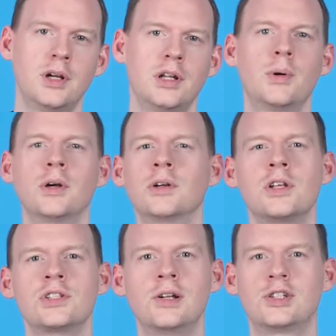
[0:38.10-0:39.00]
Now we're not going to
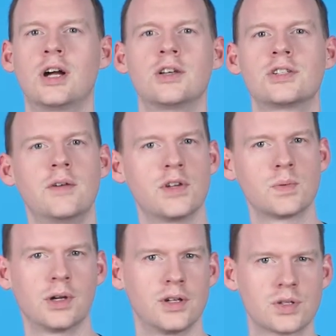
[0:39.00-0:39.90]
touch our service
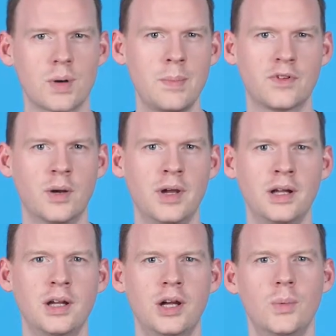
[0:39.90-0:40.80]
worker script for a
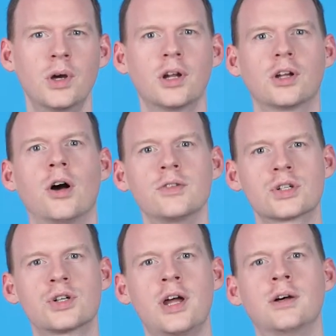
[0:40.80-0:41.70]
bit, we're going to
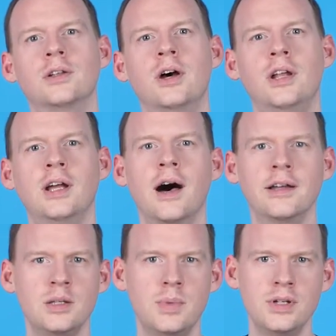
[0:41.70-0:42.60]
concentrate on learning
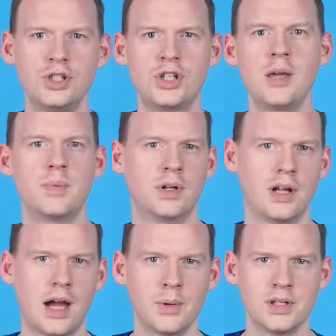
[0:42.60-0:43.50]
IDB's shape and
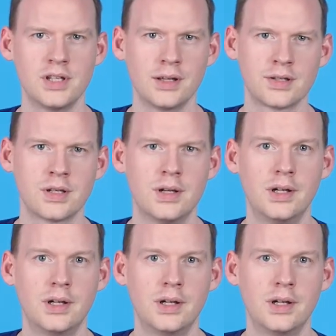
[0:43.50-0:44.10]
how it ticks.